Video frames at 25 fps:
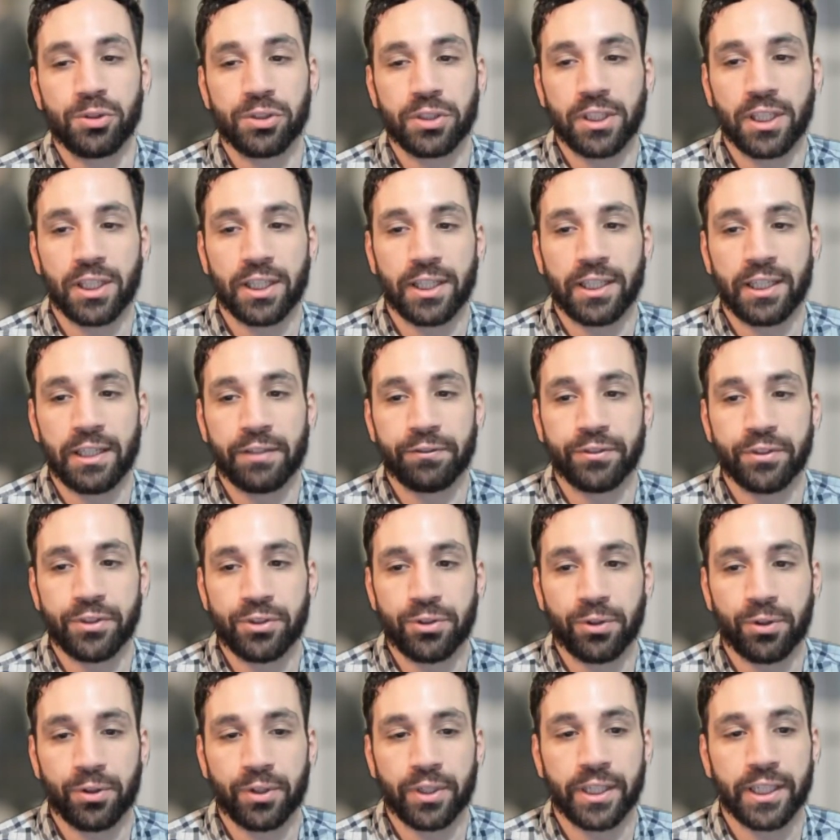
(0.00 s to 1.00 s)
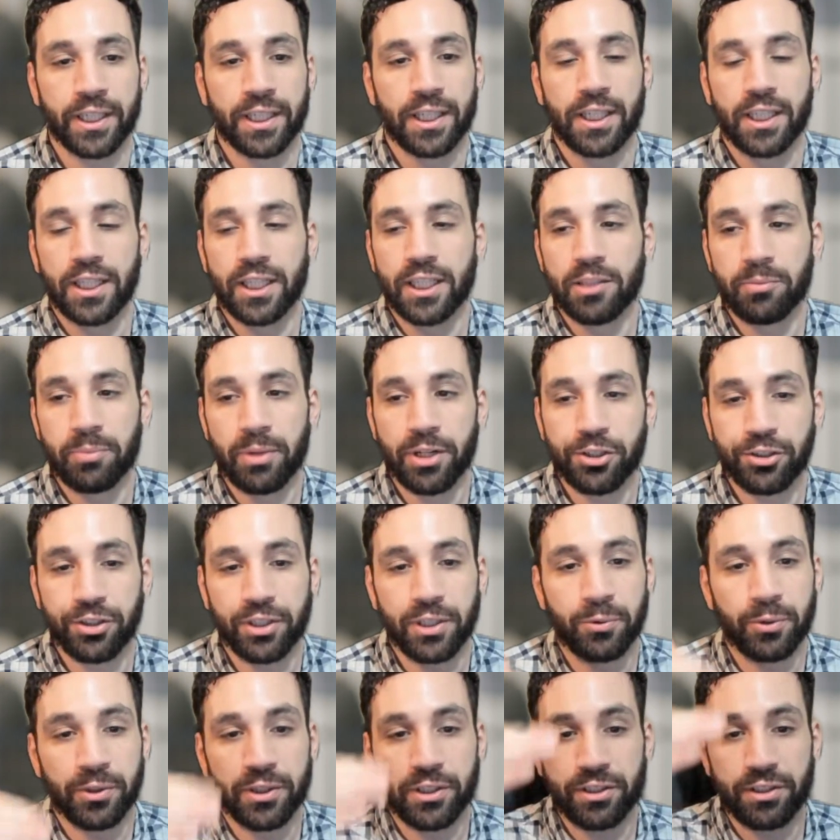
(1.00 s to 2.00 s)
glut in inventory. especially
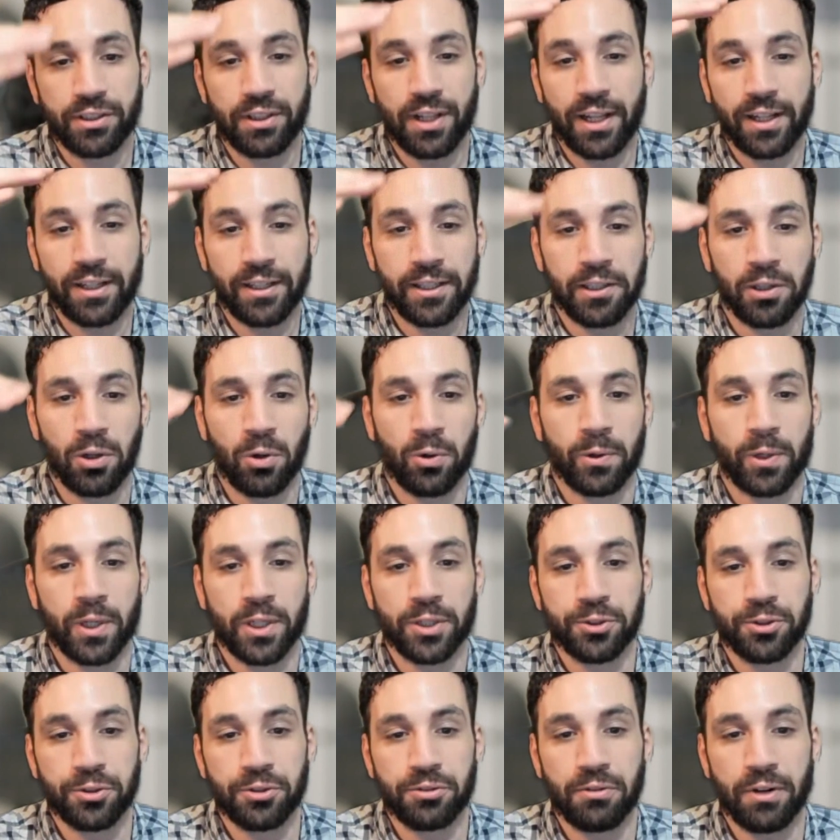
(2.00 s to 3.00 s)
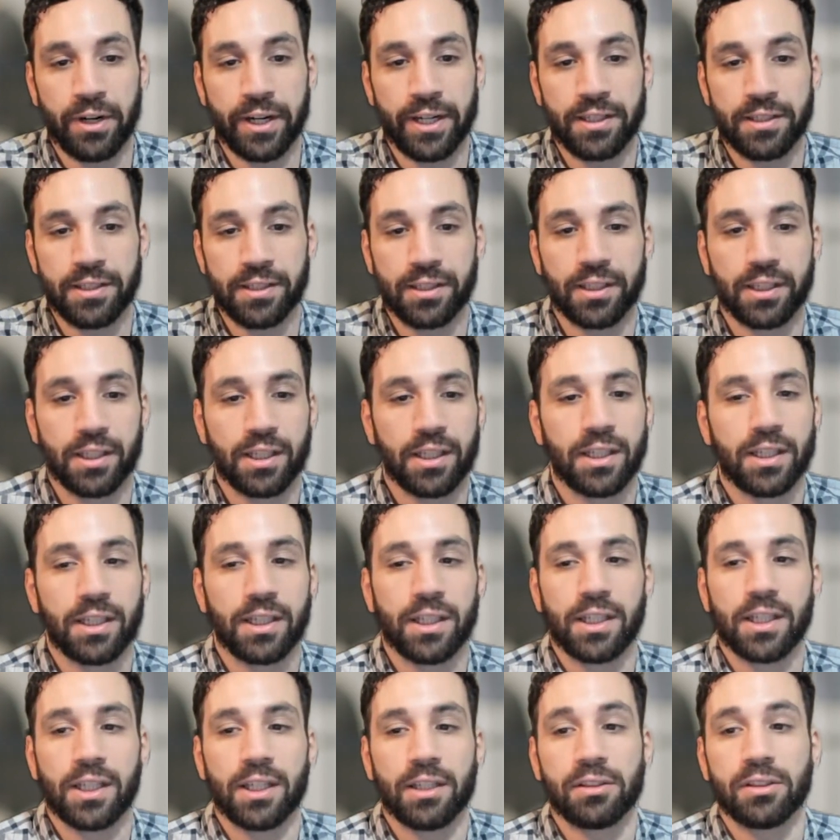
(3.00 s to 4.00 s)
with the slightly lower interest rates.
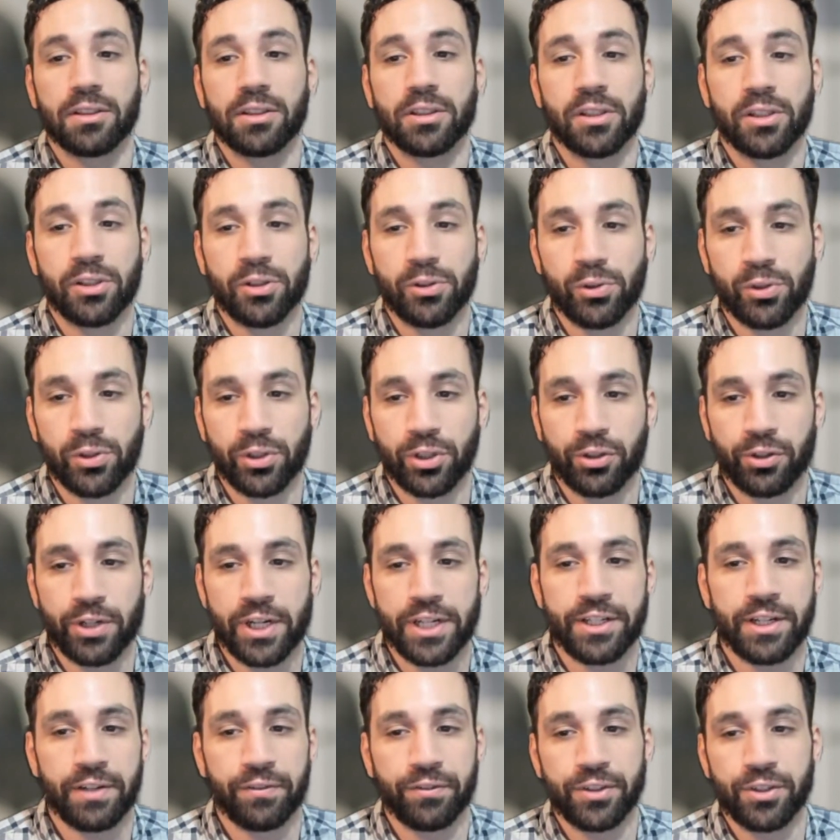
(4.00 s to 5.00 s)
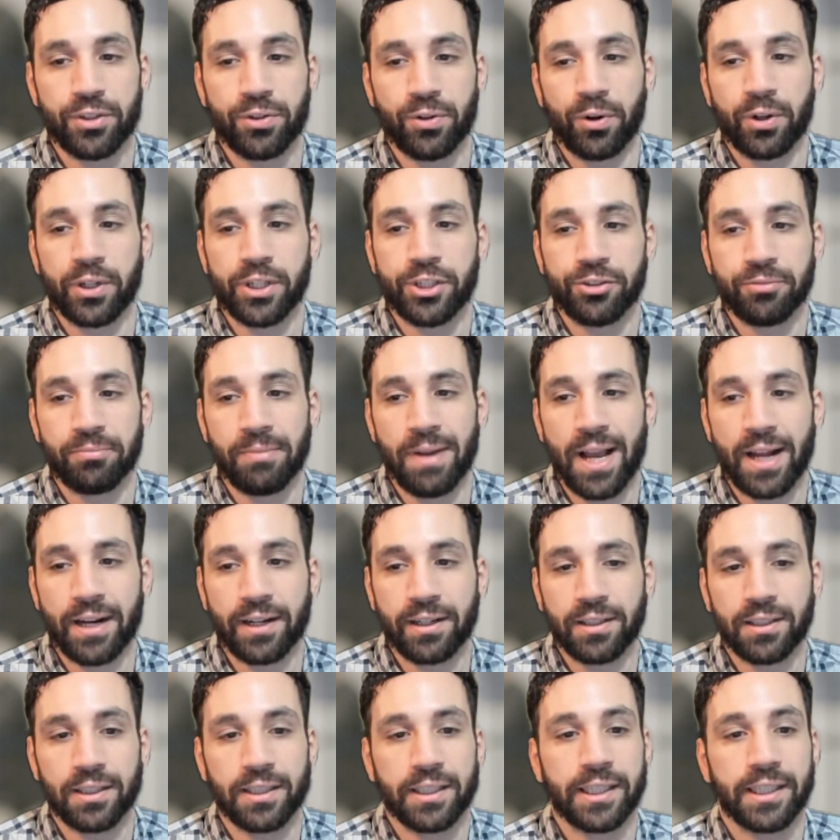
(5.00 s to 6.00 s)
It will increase inventory
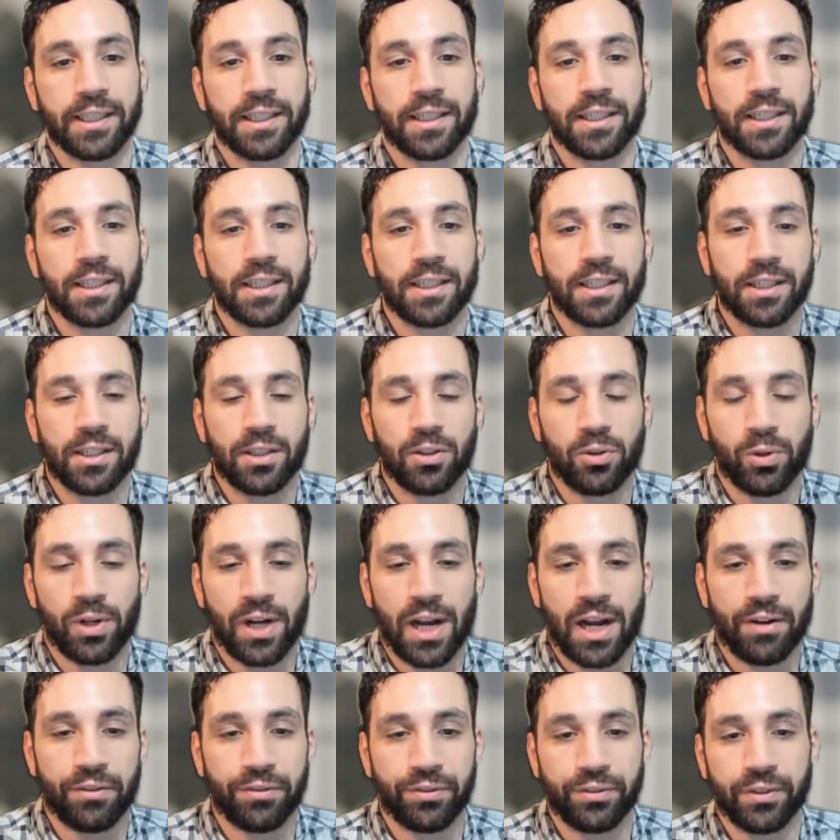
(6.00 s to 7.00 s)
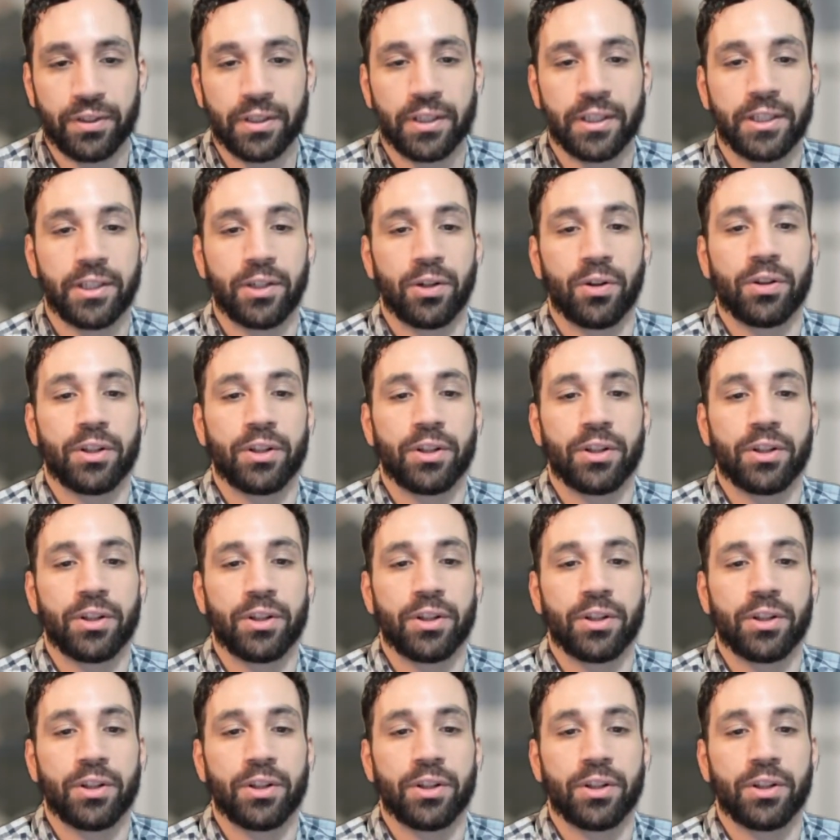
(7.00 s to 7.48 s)
dramatically. We'll have, the